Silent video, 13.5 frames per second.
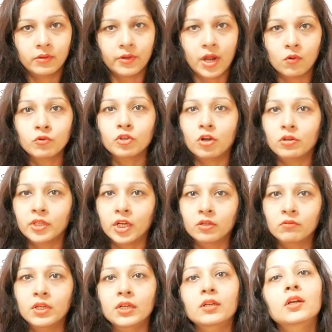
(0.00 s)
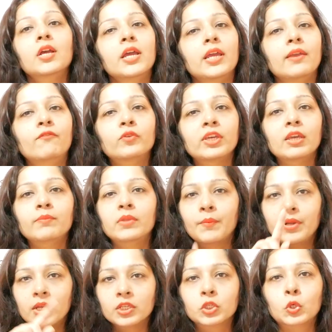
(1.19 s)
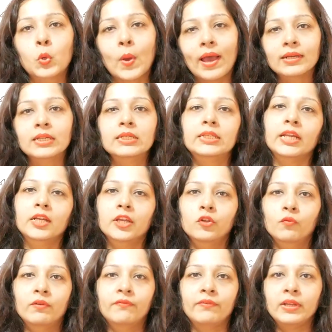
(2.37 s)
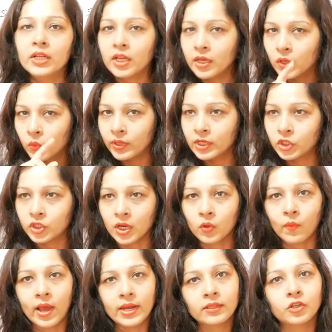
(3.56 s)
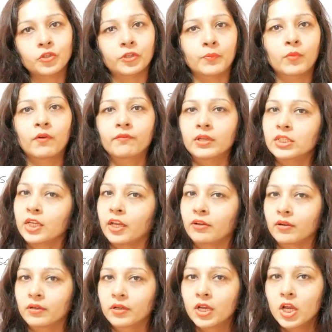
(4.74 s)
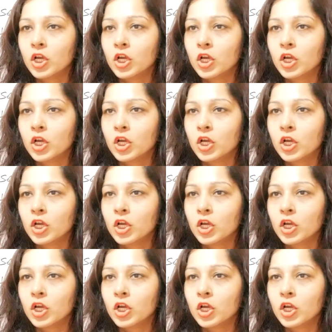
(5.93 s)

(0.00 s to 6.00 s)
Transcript: round or circular. If you keep them in a square container, you will feel the liquid is acquiring the shape of container.